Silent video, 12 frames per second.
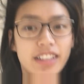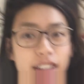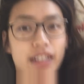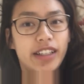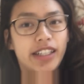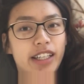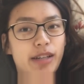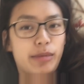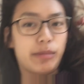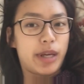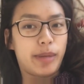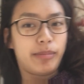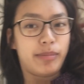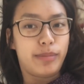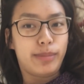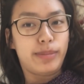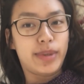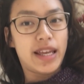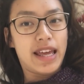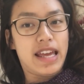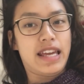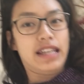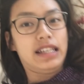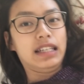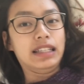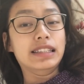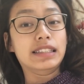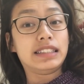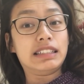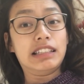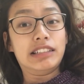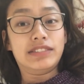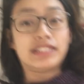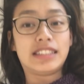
here I am in my bed instead of